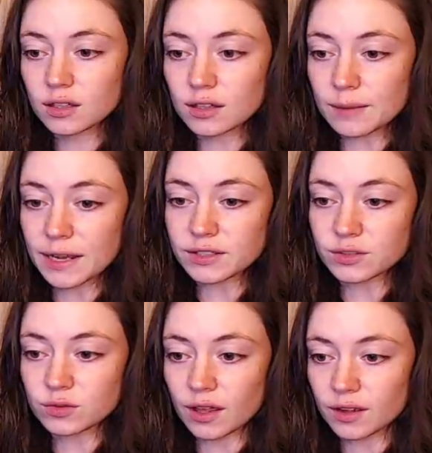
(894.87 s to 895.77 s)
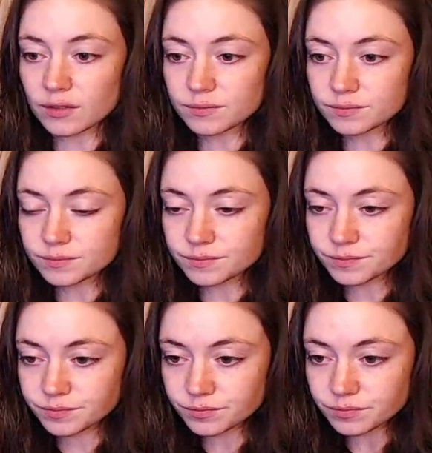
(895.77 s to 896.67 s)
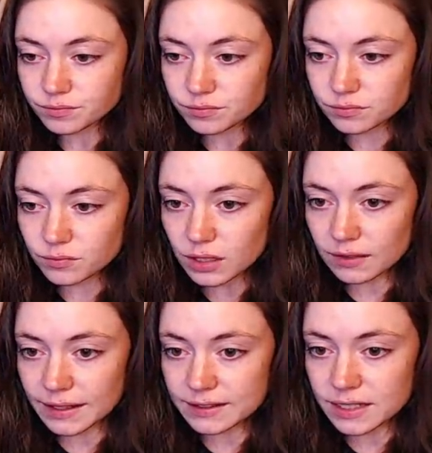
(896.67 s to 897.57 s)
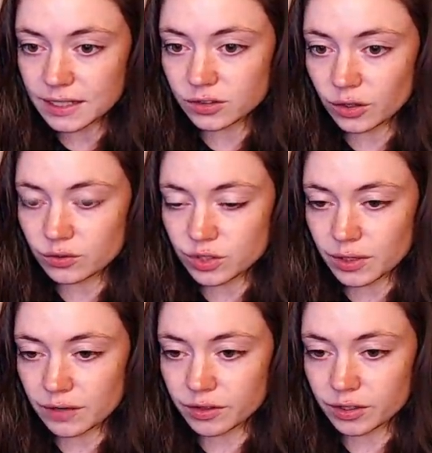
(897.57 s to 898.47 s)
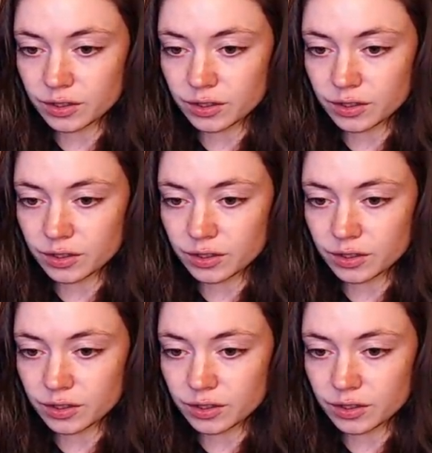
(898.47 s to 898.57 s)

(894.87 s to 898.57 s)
I might do that. And, like, take notes or whatever.